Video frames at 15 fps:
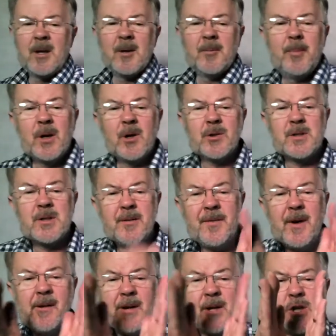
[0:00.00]
because it's a
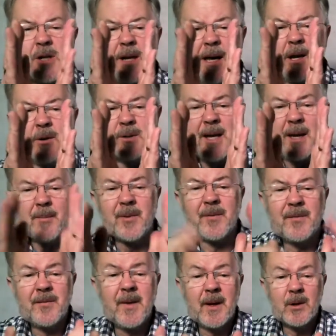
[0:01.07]
very shallow depth of
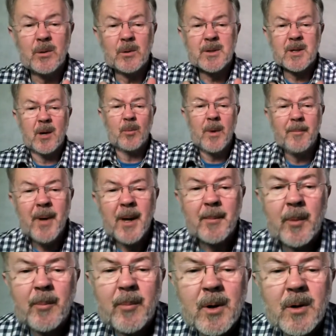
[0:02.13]
field. And when people
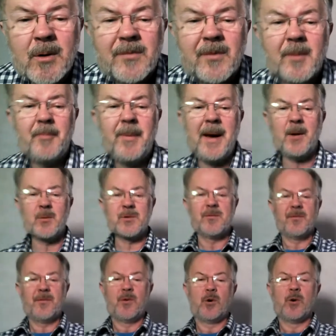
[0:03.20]
move backwards and
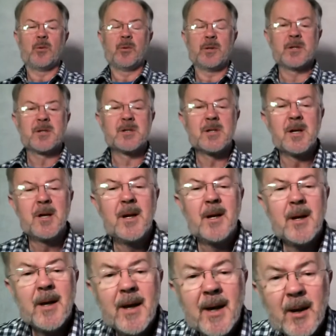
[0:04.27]
forwards,
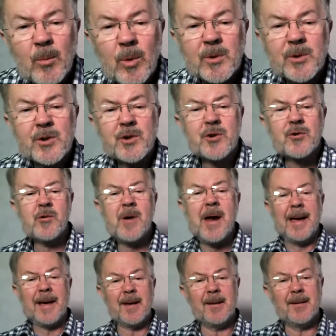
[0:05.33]
it will
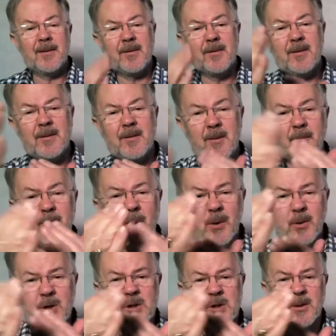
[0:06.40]
track the
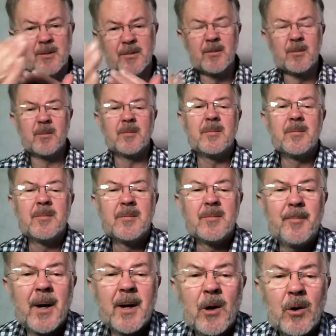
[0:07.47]
motion
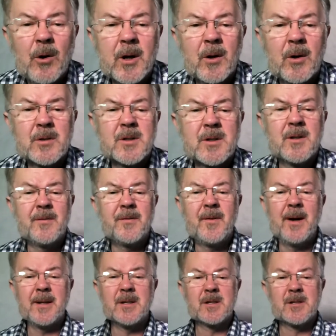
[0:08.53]
by locking onto the
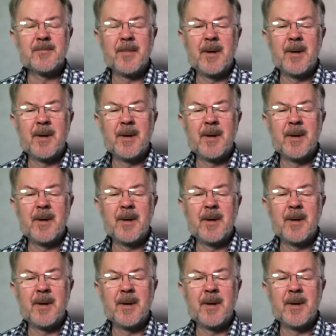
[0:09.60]
face.